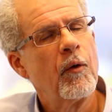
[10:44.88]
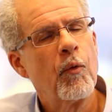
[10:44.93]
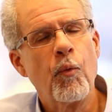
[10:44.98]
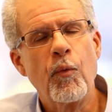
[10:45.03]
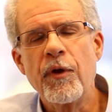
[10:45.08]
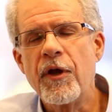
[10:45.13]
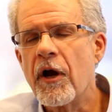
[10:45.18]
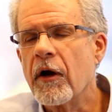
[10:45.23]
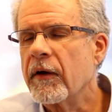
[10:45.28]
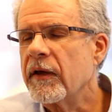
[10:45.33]

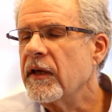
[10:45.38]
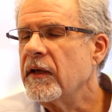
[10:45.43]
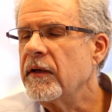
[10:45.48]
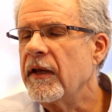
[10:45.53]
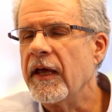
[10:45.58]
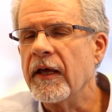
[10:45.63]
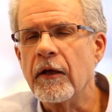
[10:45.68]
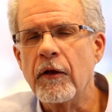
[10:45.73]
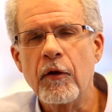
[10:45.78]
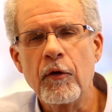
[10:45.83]
We are in
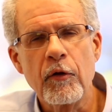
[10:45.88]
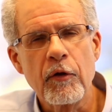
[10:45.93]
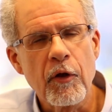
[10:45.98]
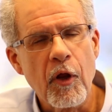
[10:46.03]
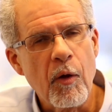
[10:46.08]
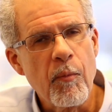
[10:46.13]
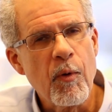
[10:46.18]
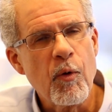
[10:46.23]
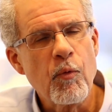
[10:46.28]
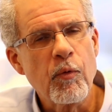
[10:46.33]
a
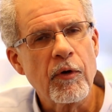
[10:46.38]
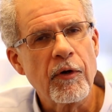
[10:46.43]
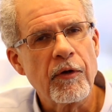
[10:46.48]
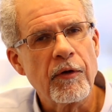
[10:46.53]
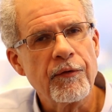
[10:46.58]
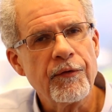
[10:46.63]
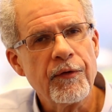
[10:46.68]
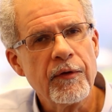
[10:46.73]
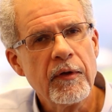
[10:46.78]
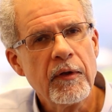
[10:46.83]
global
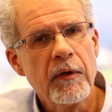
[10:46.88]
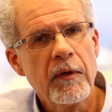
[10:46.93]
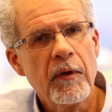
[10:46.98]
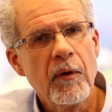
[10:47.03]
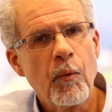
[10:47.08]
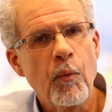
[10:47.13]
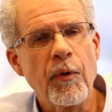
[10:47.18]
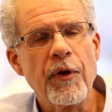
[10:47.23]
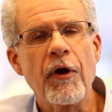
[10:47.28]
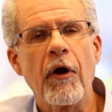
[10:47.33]
world.
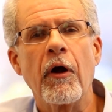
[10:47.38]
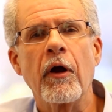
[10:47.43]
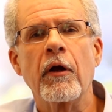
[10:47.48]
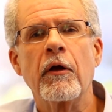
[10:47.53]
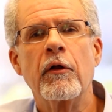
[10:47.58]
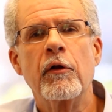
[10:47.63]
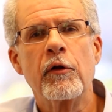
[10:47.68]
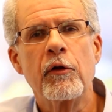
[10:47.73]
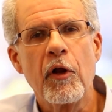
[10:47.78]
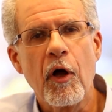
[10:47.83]
We are
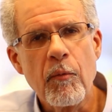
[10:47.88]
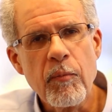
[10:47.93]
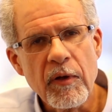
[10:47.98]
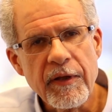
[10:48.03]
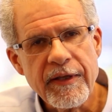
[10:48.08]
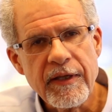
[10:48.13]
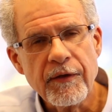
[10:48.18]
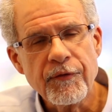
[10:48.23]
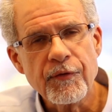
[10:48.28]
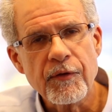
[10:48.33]

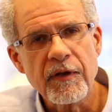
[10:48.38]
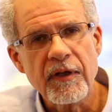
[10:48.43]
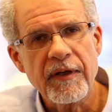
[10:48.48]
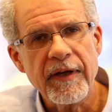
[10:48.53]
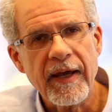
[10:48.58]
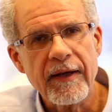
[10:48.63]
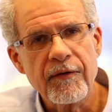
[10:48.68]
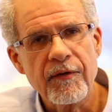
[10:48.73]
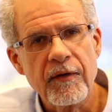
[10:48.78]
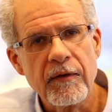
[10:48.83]
globally
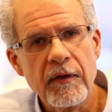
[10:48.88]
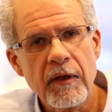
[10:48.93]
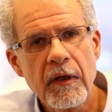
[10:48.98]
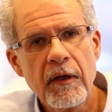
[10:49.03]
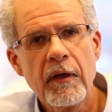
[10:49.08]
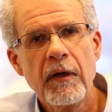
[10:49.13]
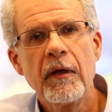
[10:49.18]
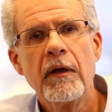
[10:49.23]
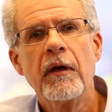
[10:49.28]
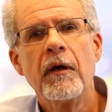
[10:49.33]
interconnected.
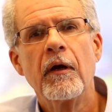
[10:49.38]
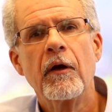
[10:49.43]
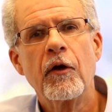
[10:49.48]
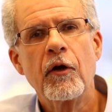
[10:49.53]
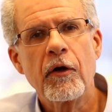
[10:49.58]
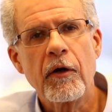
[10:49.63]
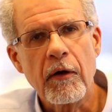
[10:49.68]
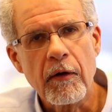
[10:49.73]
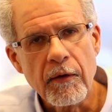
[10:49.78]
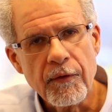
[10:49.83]

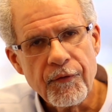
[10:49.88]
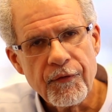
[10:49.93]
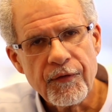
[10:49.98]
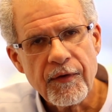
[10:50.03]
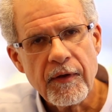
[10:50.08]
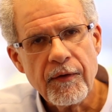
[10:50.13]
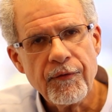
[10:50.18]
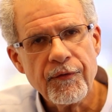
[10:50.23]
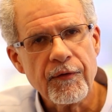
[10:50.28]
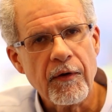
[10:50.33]

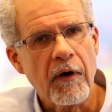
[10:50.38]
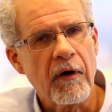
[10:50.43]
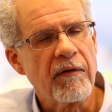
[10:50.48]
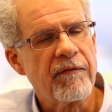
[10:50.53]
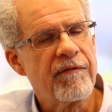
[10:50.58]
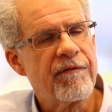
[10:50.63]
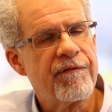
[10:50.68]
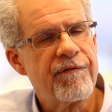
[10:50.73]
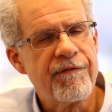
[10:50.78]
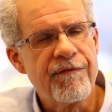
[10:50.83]
Currencies are
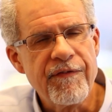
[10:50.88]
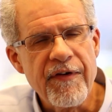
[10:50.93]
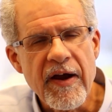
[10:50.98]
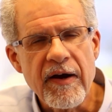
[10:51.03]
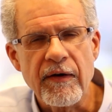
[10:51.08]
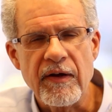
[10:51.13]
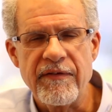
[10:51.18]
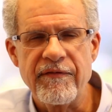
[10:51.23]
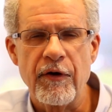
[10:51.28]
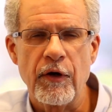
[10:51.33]

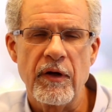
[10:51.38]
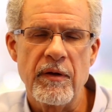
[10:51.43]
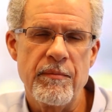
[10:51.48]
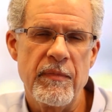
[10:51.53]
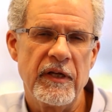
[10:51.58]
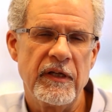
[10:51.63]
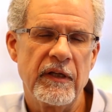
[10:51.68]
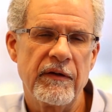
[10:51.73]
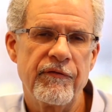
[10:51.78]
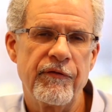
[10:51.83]
very, very
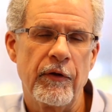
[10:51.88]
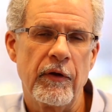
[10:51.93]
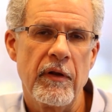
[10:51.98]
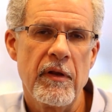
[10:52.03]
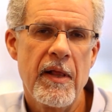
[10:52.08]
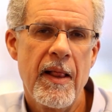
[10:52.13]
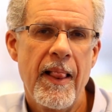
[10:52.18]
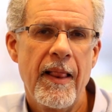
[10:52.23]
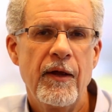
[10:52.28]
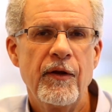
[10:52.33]
meaningful
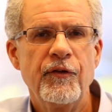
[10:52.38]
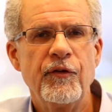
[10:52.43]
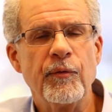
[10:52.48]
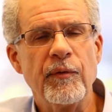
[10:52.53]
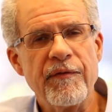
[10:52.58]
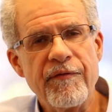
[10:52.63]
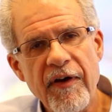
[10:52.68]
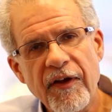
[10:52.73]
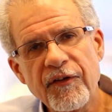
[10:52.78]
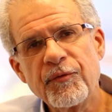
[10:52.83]
to
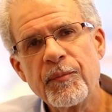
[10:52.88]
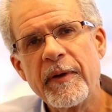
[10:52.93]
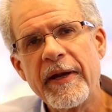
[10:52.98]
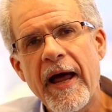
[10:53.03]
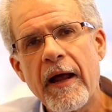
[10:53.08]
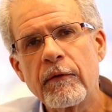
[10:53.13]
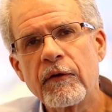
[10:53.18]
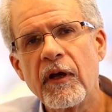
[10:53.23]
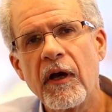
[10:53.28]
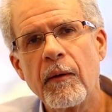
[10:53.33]
investment
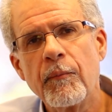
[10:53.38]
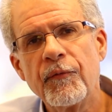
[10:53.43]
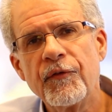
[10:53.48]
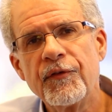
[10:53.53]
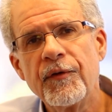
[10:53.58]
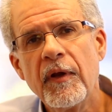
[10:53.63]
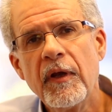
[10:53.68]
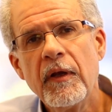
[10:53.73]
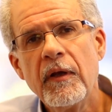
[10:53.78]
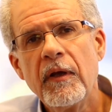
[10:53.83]

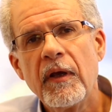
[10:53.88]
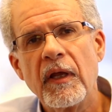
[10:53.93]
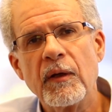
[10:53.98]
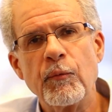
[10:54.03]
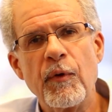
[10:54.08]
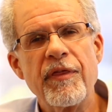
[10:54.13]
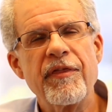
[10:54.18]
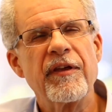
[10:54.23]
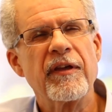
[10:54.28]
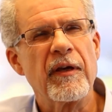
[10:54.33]
outcomes. And
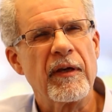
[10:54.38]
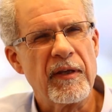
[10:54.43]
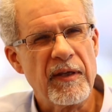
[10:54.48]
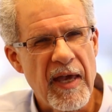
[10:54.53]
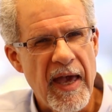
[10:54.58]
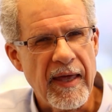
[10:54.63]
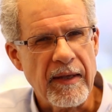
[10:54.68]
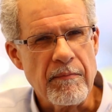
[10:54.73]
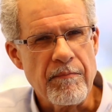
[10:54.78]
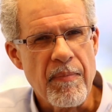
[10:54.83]
we think,
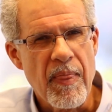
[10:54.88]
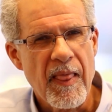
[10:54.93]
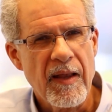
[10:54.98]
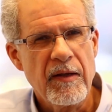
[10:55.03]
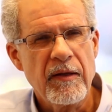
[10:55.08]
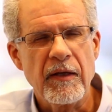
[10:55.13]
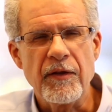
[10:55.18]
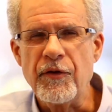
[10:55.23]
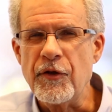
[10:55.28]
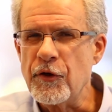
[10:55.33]
again,
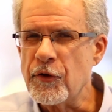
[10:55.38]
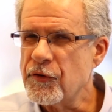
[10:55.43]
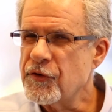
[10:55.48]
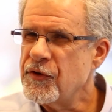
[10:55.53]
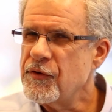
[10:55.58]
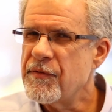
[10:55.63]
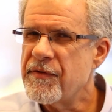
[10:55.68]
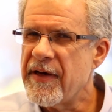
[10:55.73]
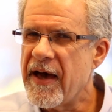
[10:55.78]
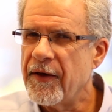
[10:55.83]
in the year
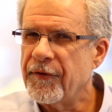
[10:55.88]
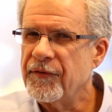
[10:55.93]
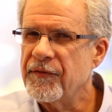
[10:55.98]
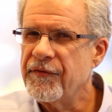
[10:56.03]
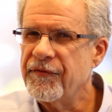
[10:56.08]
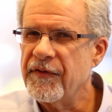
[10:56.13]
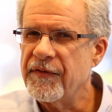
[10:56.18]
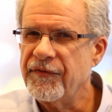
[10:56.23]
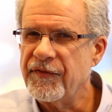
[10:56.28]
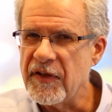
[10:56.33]

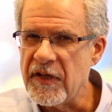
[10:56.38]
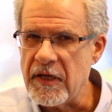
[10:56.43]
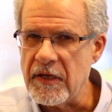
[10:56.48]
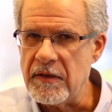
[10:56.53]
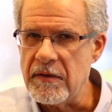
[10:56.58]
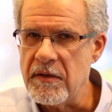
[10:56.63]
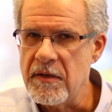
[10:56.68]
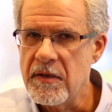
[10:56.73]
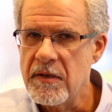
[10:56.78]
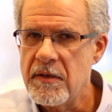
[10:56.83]

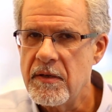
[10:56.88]
2015,